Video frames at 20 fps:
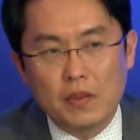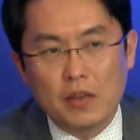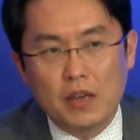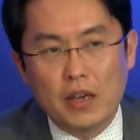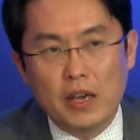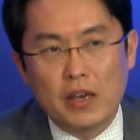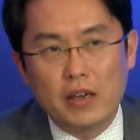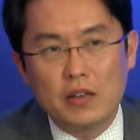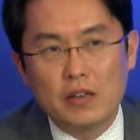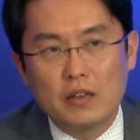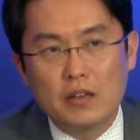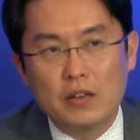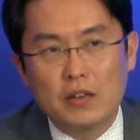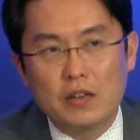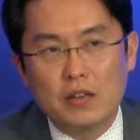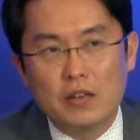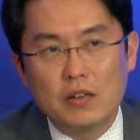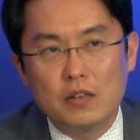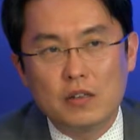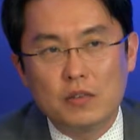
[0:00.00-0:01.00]
and
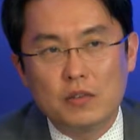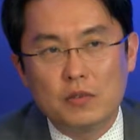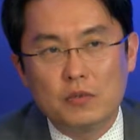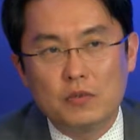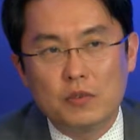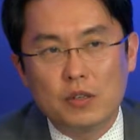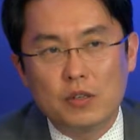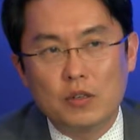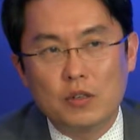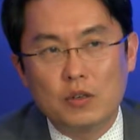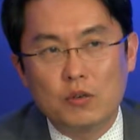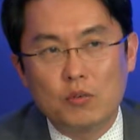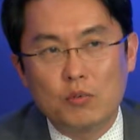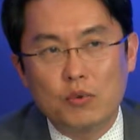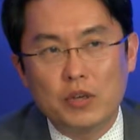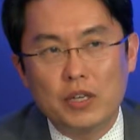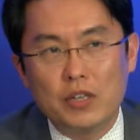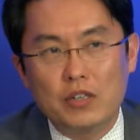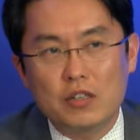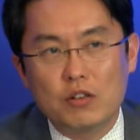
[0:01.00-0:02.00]

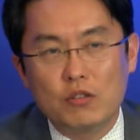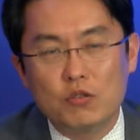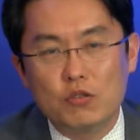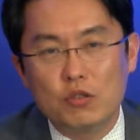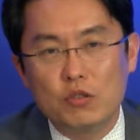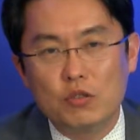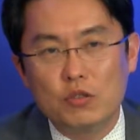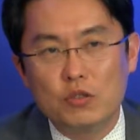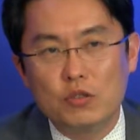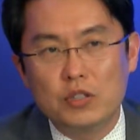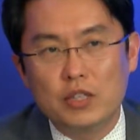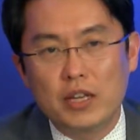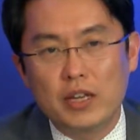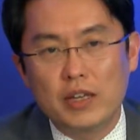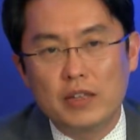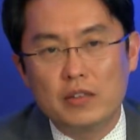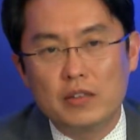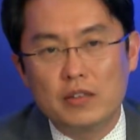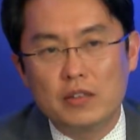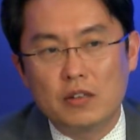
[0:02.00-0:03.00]
we conclude
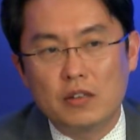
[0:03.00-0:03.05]
that